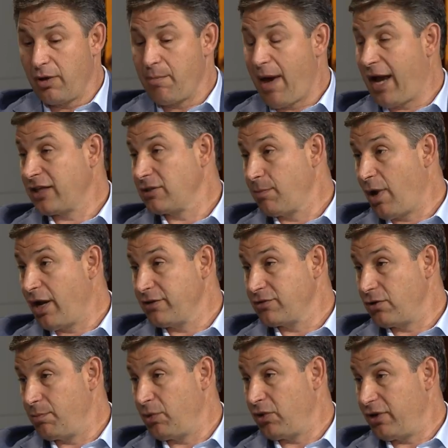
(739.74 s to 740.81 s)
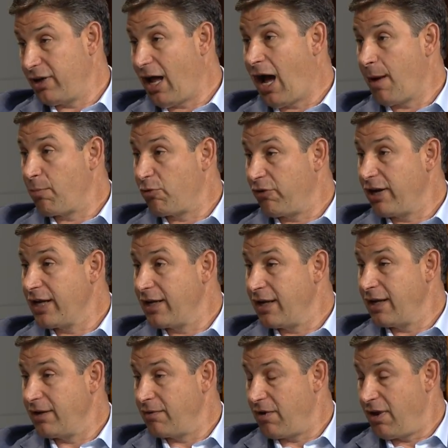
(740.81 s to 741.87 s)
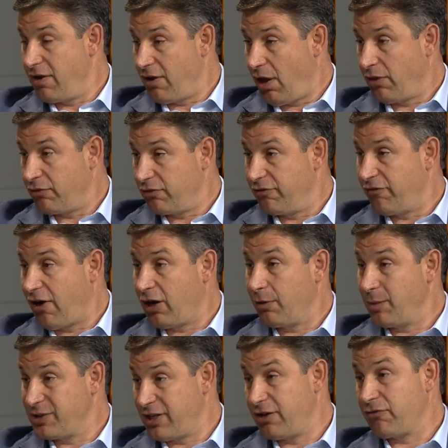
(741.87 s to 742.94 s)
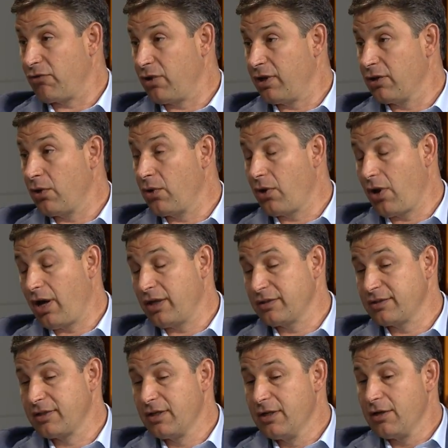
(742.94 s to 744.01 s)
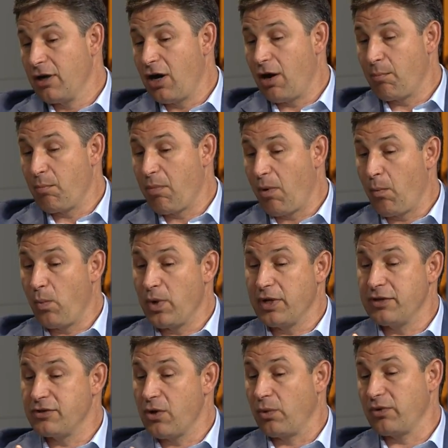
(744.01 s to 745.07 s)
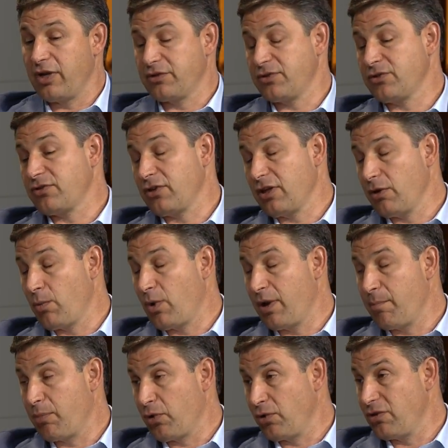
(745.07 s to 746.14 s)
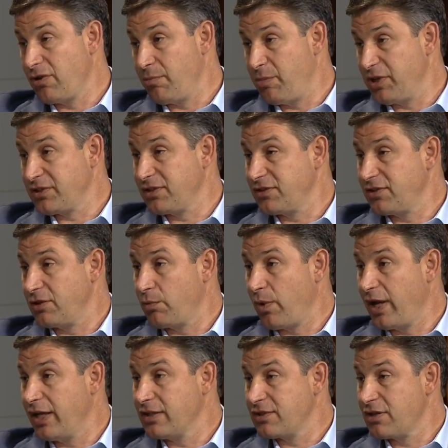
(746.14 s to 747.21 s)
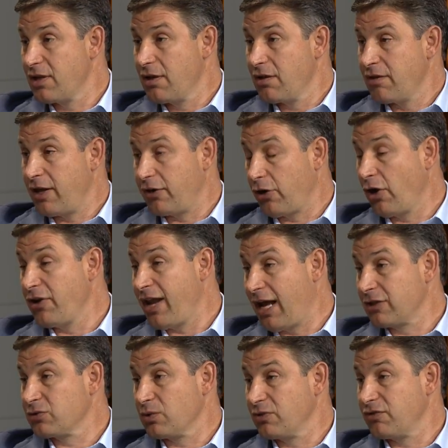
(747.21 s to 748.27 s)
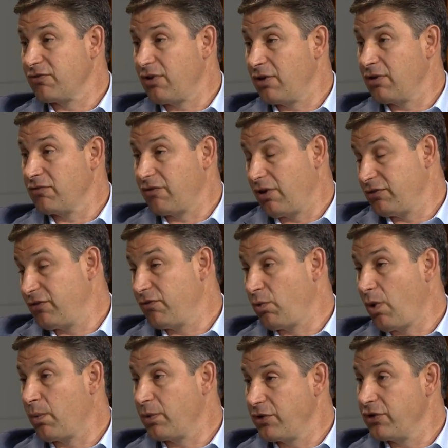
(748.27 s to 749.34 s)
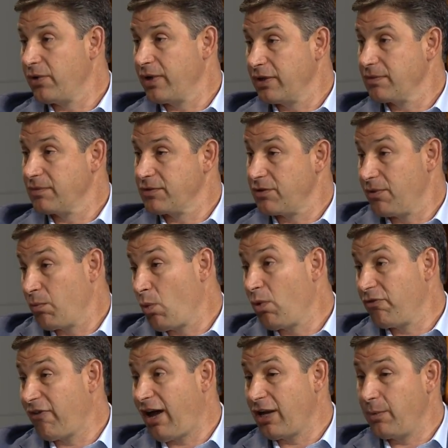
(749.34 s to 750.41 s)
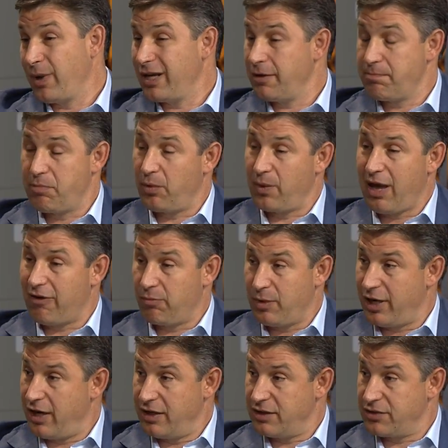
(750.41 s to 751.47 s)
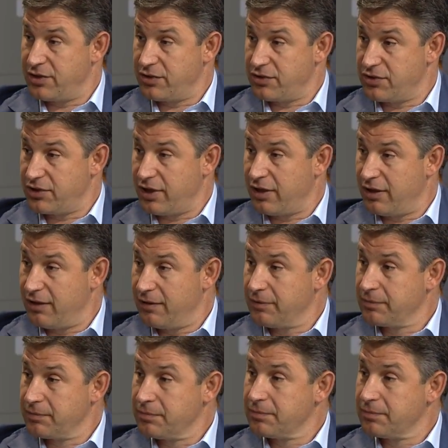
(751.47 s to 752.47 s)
maximize our ability to operate in, in other environments at a really low cost. Um, but we don't necessarily want to burden the business in ways that are unnatural to rel- relative to what we're doing. And so we'll evaluate it, but we haven't made any decisions yet. Mm-hmm.